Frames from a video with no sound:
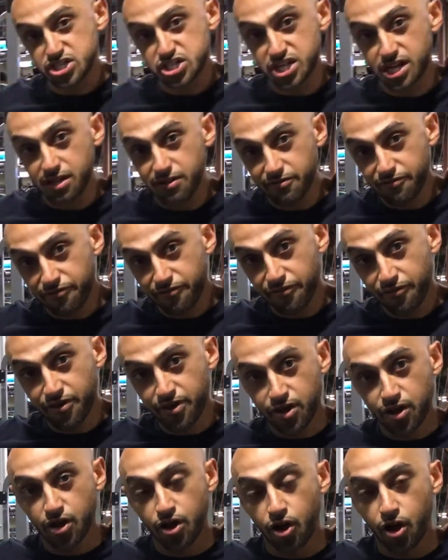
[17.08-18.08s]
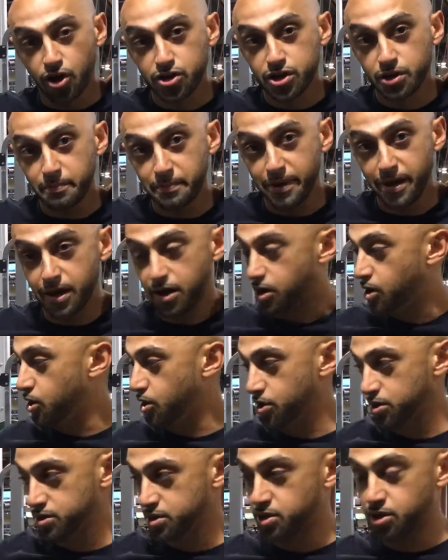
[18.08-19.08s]
a shelf on
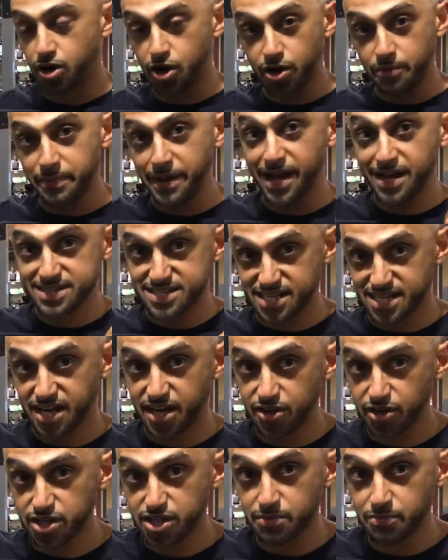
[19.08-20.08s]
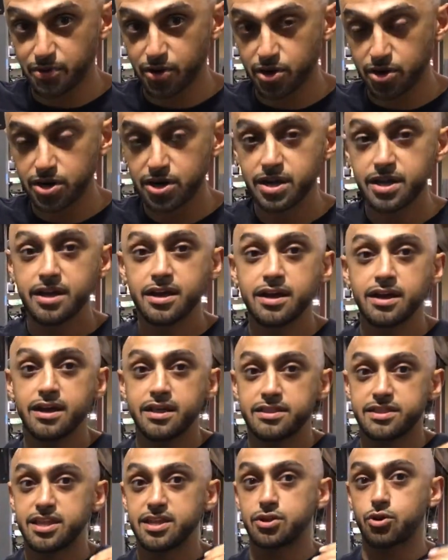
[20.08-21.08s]
our back to carry the bar,
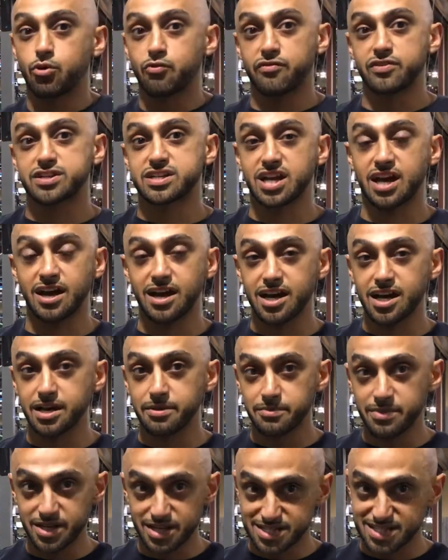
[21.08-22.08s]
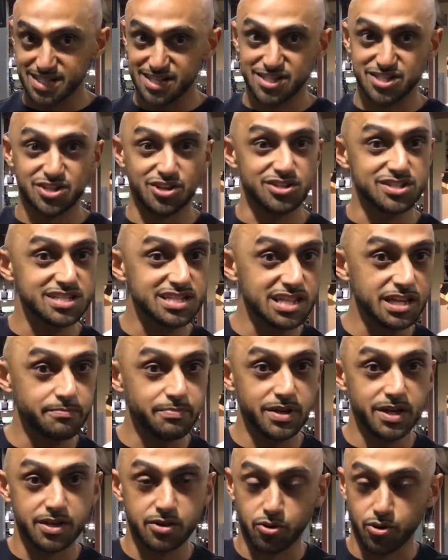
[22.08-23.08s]
then over time it's going to start
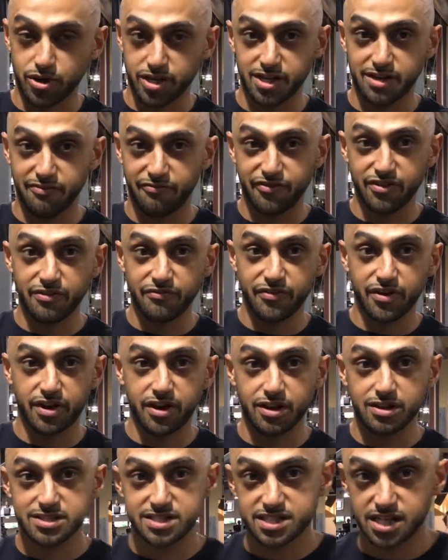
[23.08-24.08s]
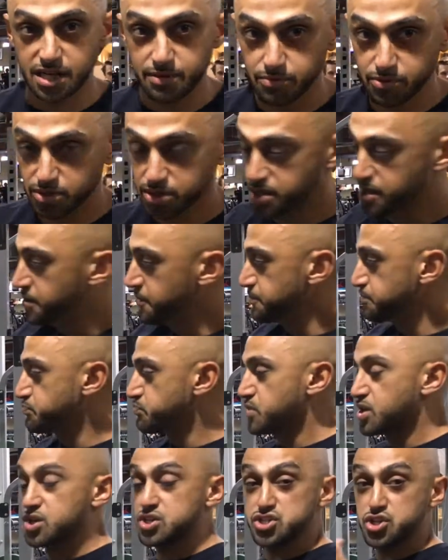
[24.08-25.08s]
slipping or you're going to feel very unstable.
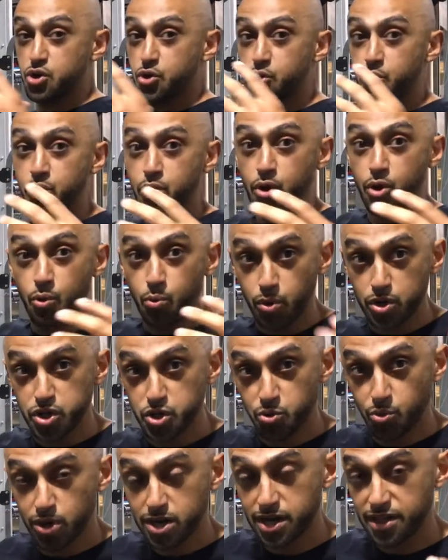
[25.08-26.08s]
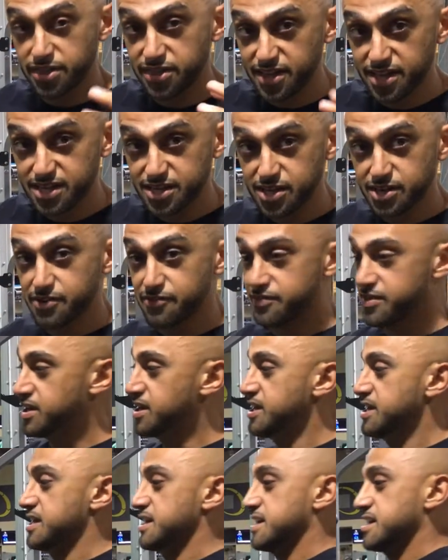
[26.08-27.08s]
So what you want to think of
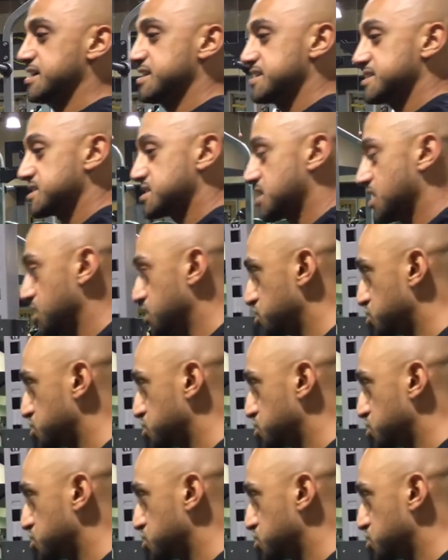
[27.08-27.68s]
is